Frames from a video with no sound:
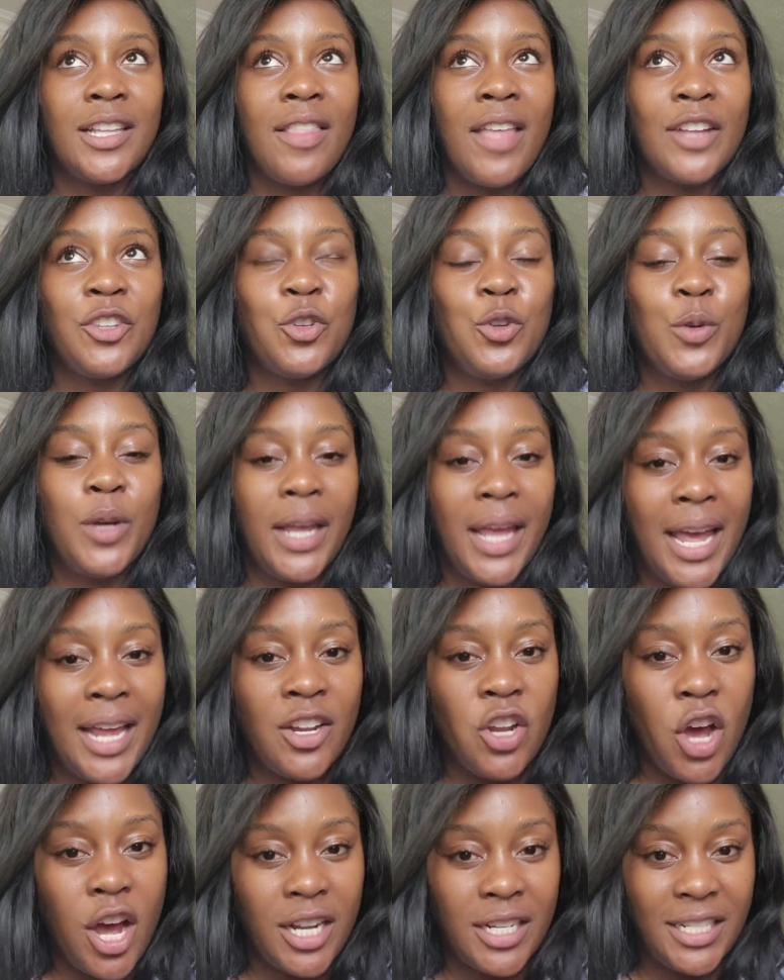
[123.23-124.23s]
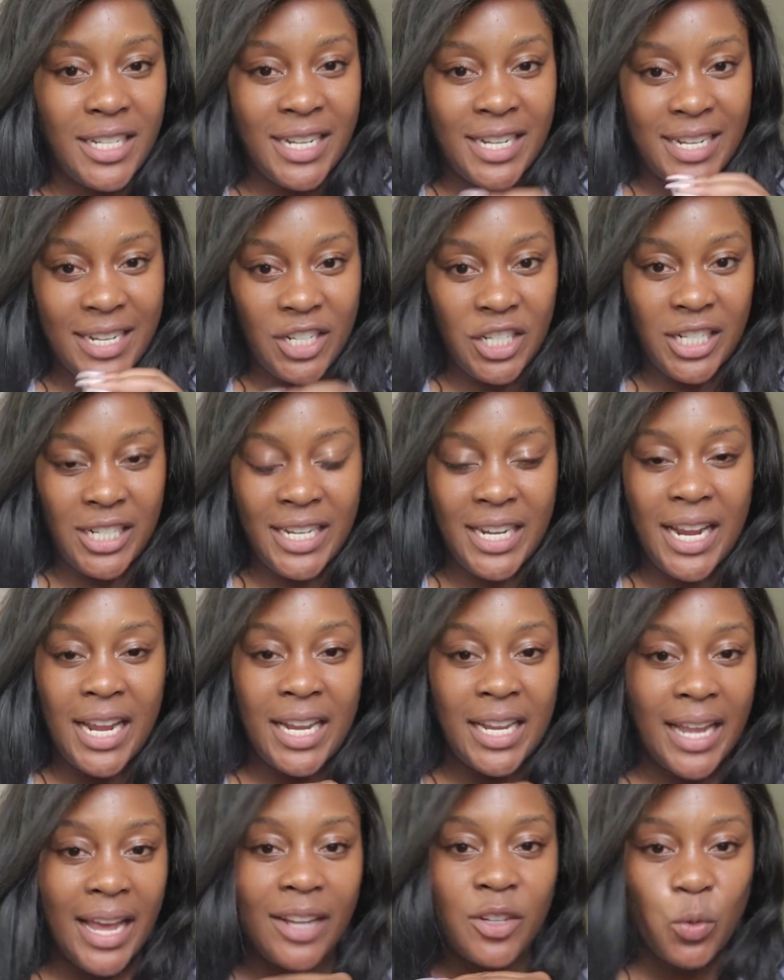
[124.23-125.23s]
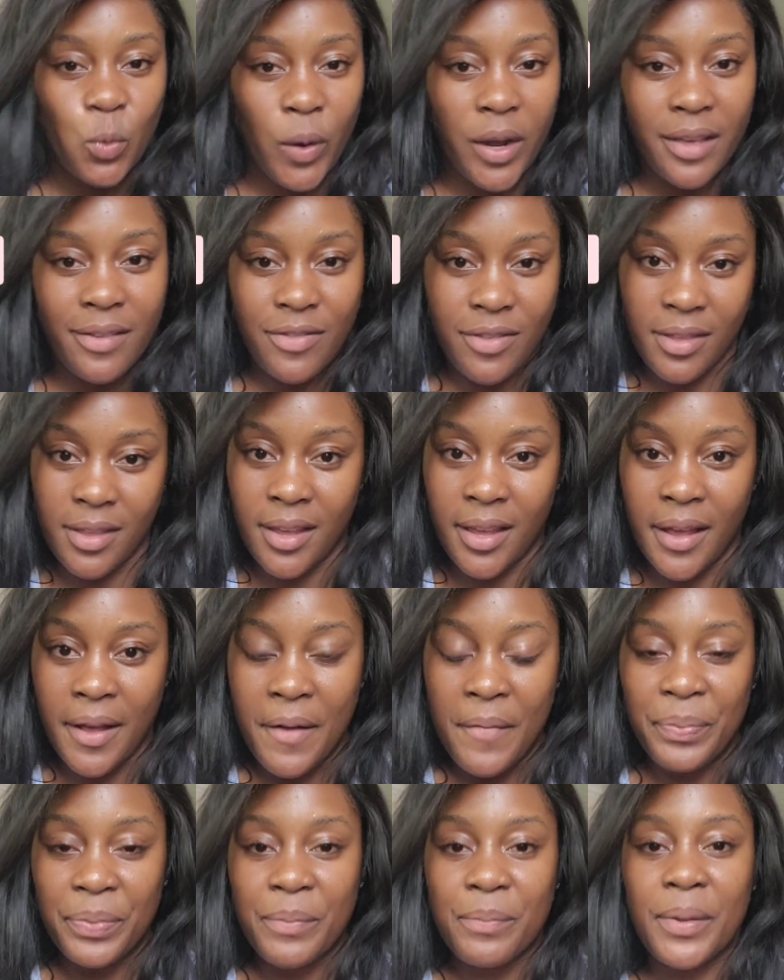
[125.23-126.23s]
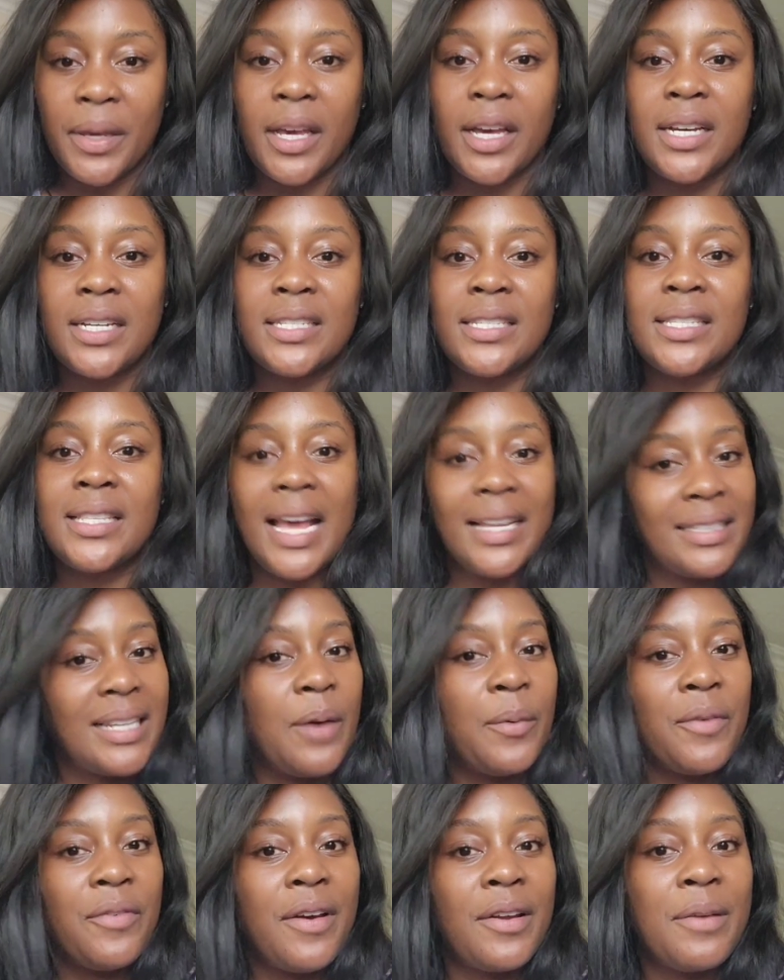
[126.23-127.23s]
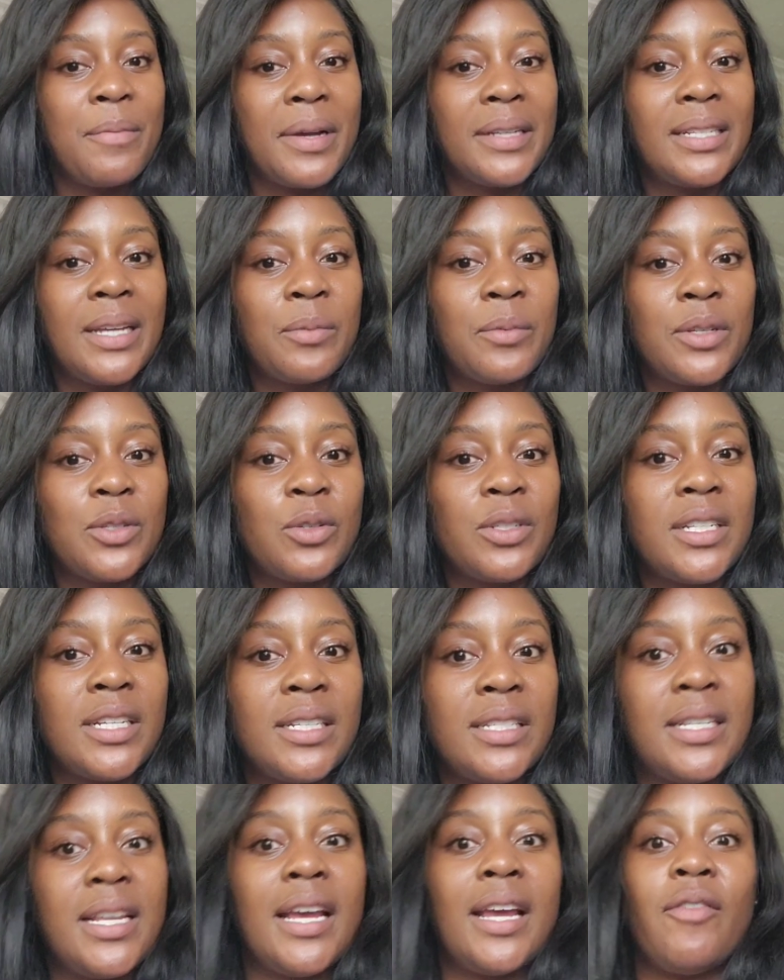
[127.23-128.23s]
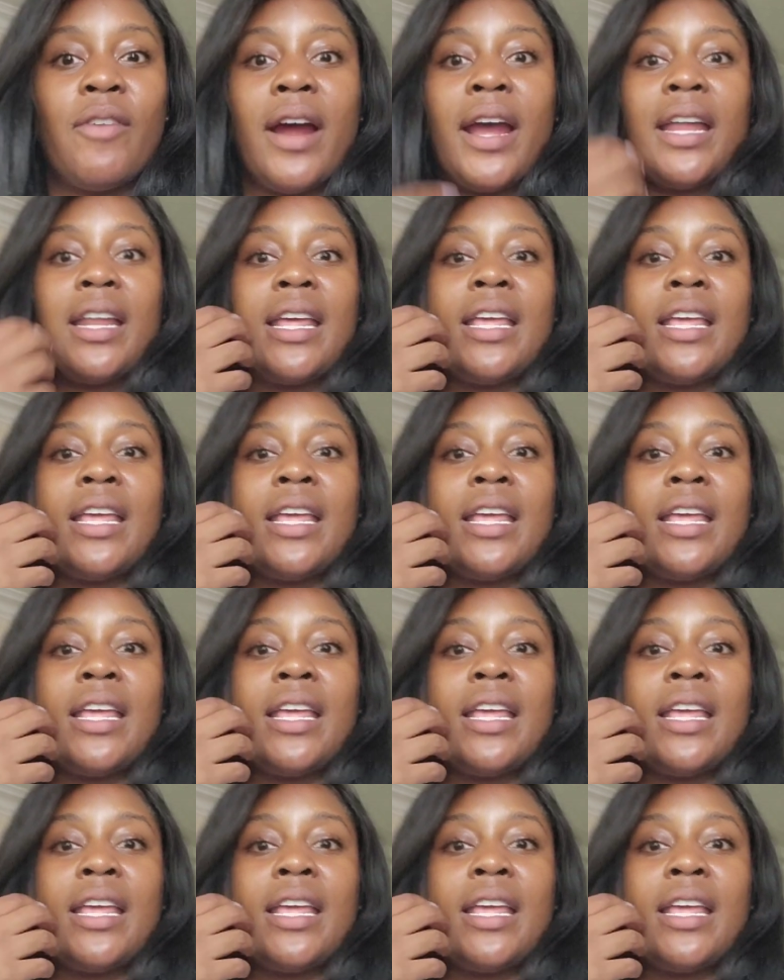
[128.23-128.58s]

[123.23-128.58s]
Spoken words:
that you cannot initially connect with, because that's how we found out my son was autistic, right?